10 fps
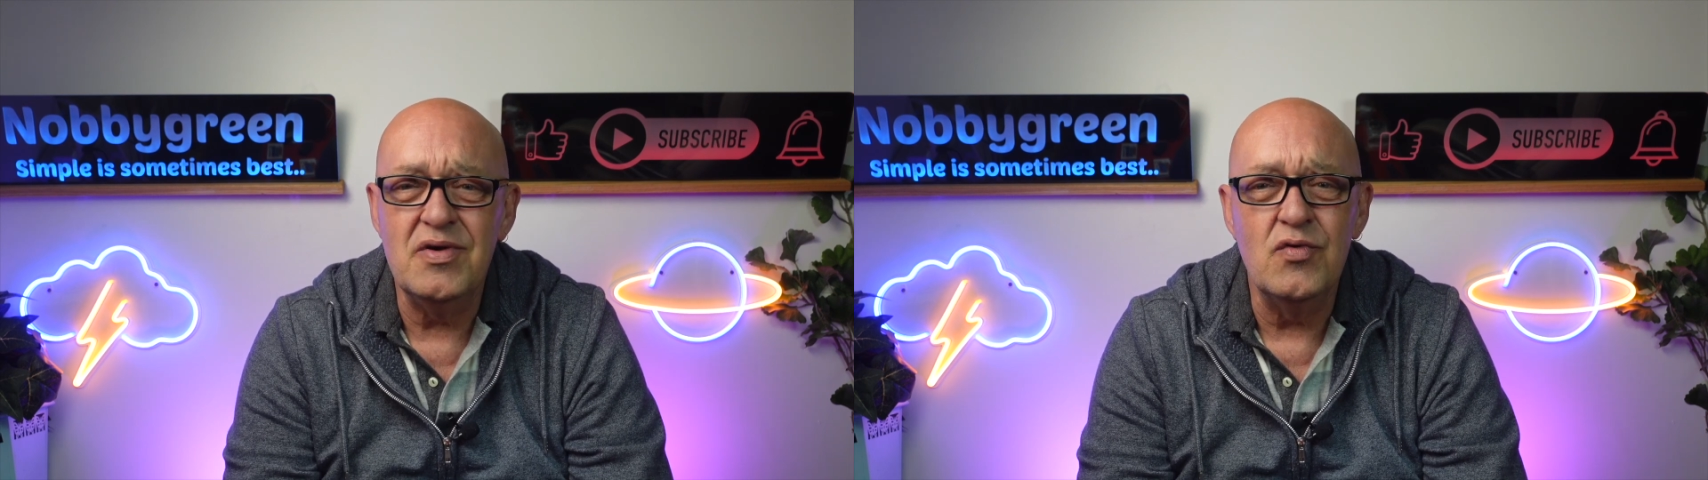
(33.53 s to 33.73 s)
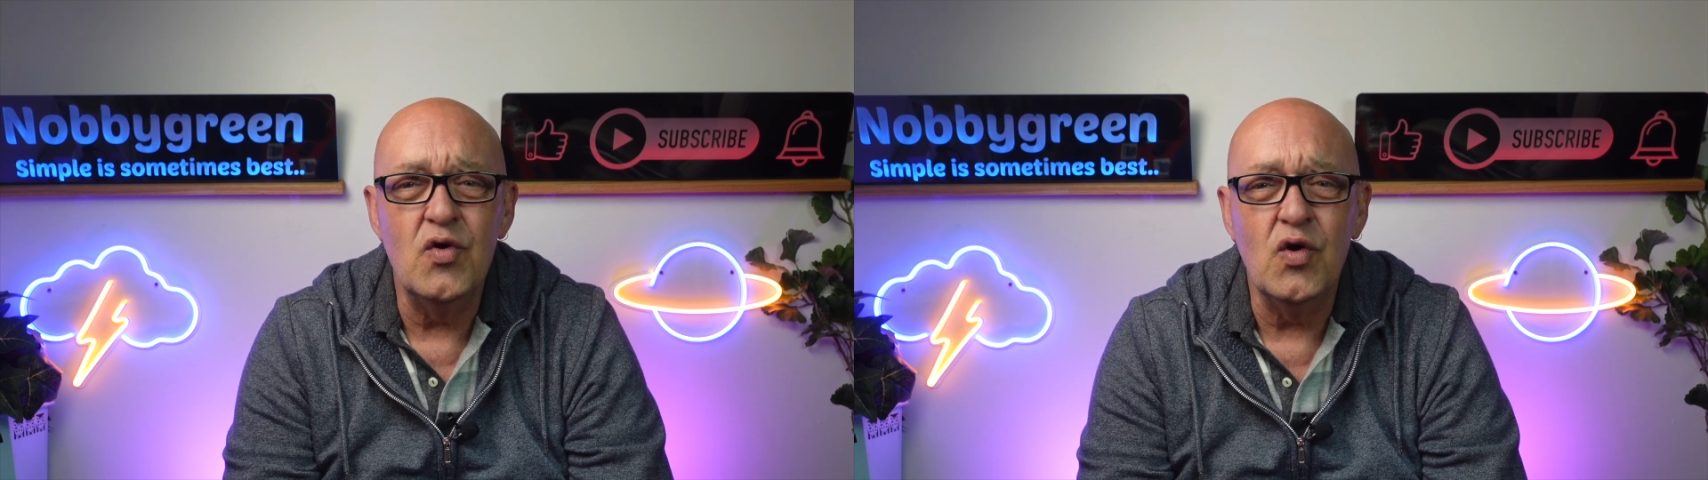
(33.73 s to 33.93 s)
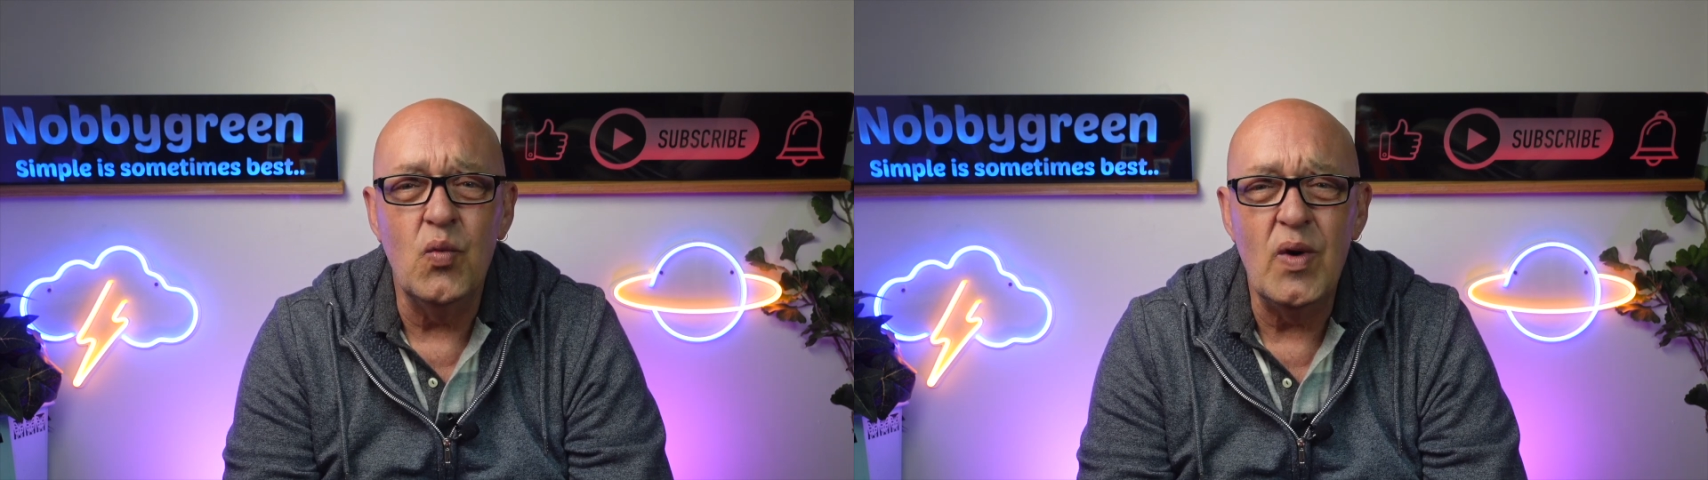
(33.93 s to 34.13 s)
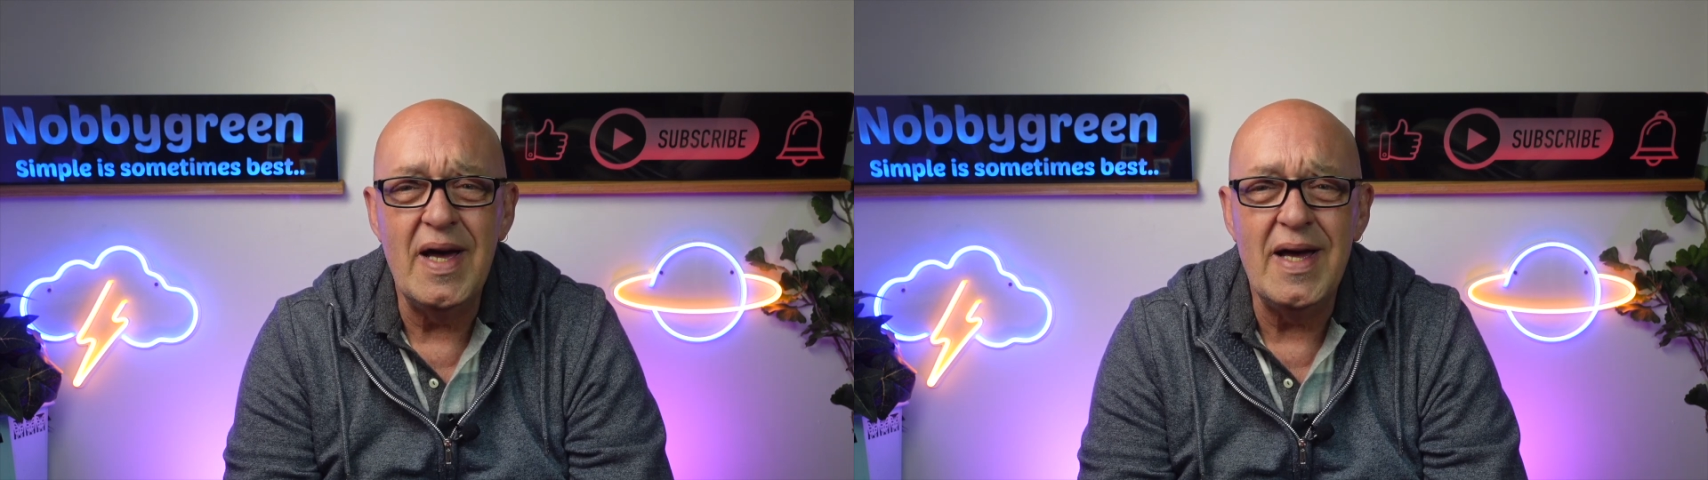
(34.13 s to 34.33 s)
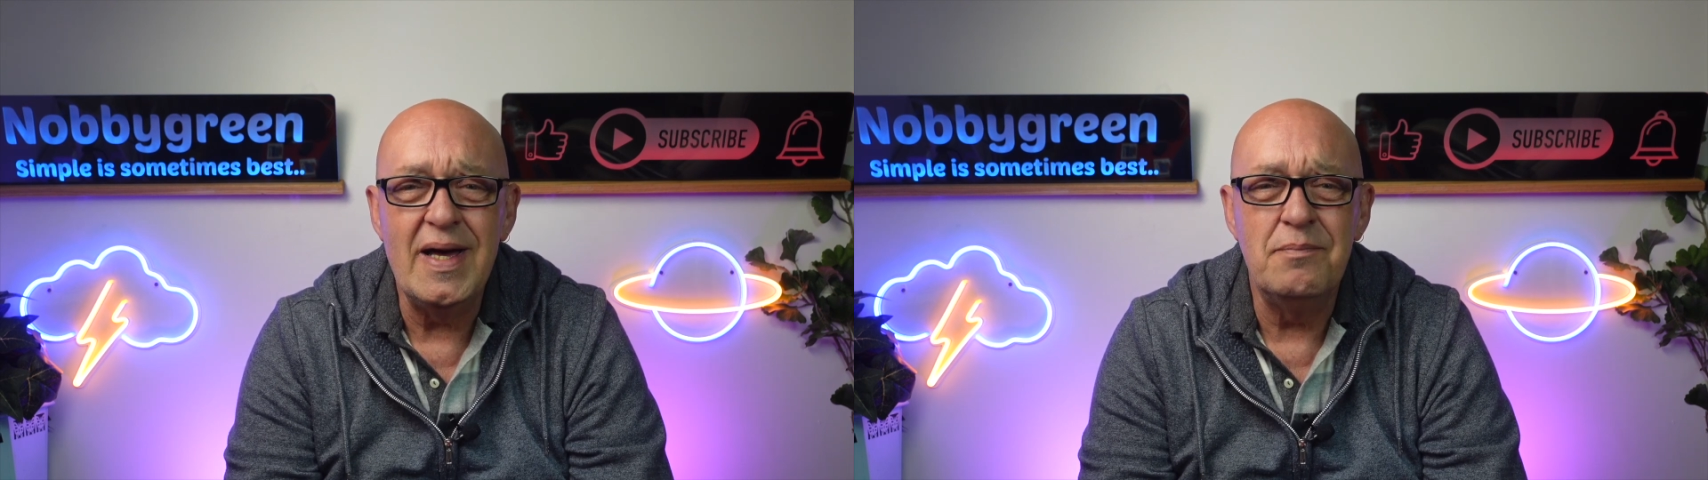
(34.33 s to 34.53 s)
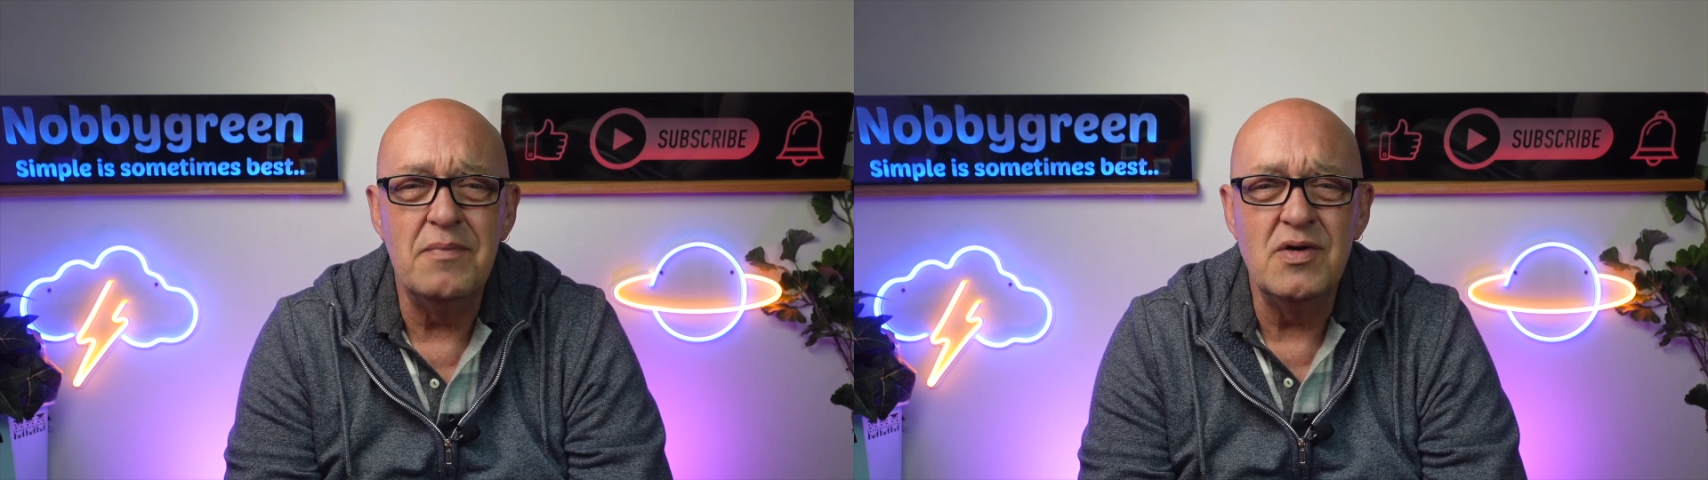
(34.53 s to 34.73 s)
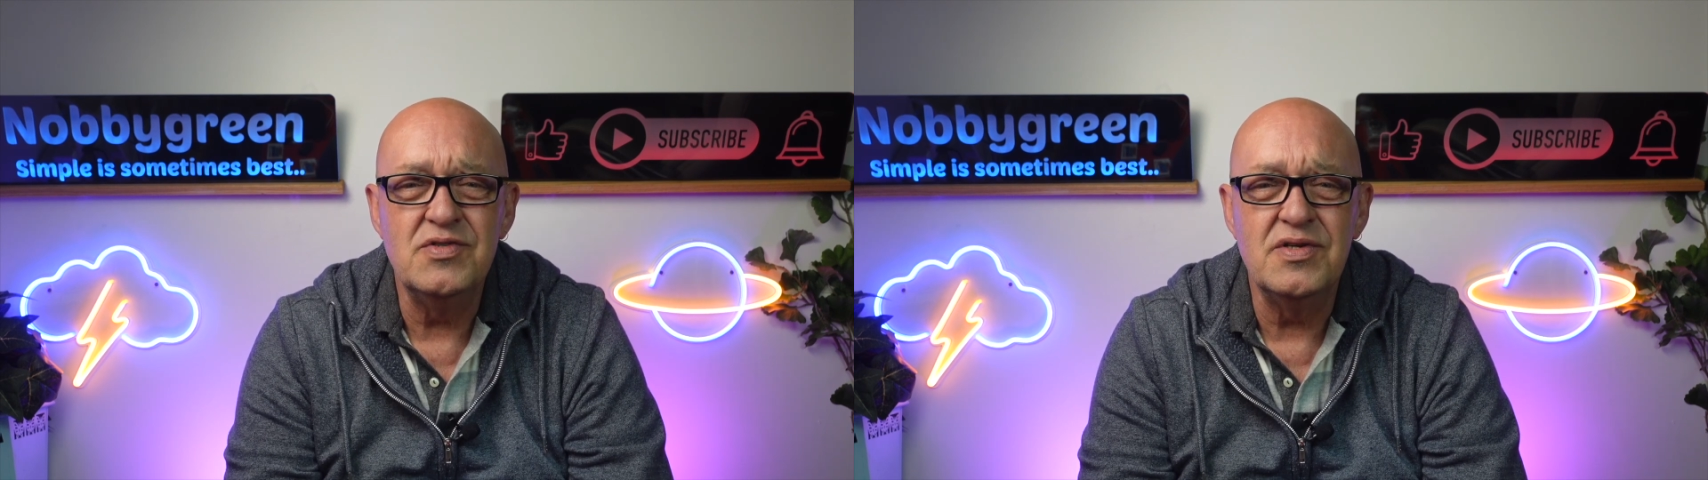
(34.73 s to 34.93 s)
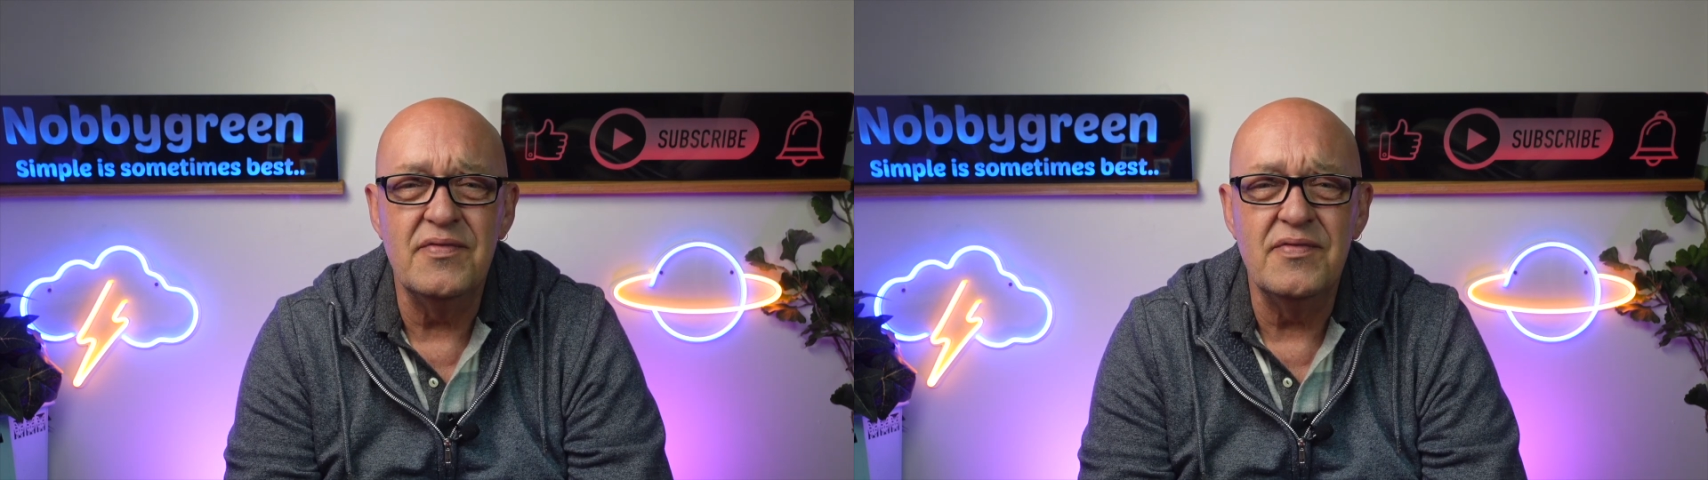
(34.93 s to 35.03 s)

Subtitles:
you're all aware most